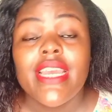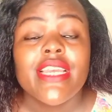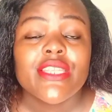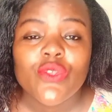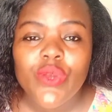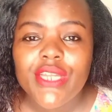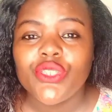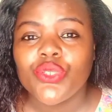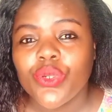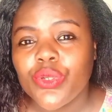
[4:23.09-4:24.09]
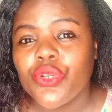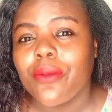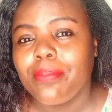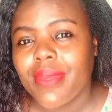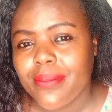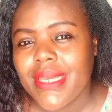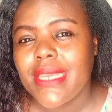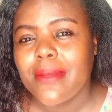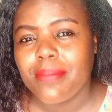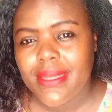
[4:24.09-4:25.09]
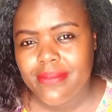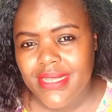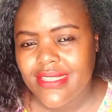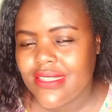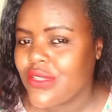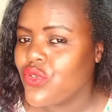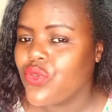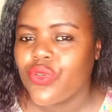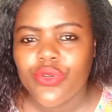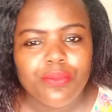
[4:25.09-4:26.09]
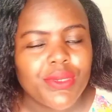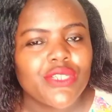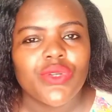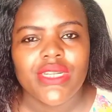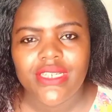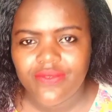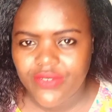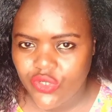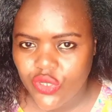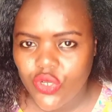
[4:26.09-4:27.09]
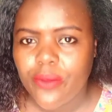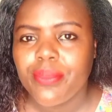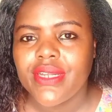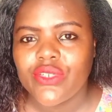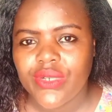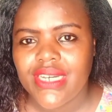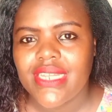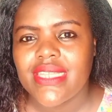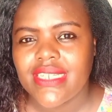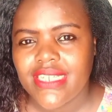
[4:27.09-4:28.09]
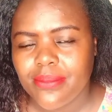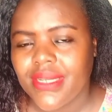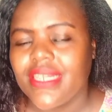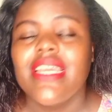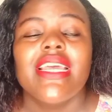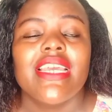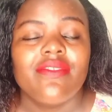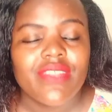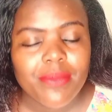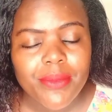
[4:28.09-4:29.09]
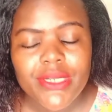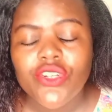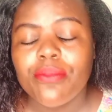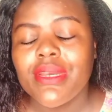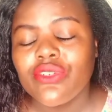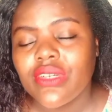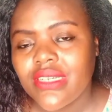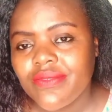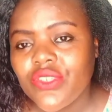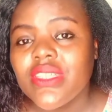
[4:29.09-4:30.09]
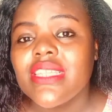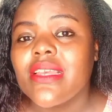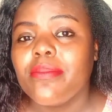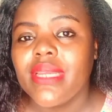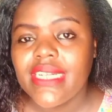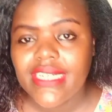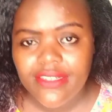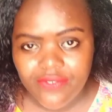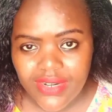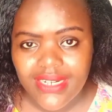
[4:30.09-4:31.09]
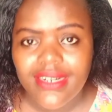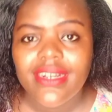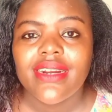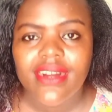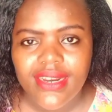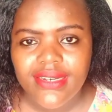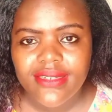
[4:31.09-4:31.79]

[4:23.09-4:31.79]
So ensure when you are making payments, you're not paying to an individual, you're paying to a real estate company. If the moment you are paying to an individual, that's a big red flag. Run.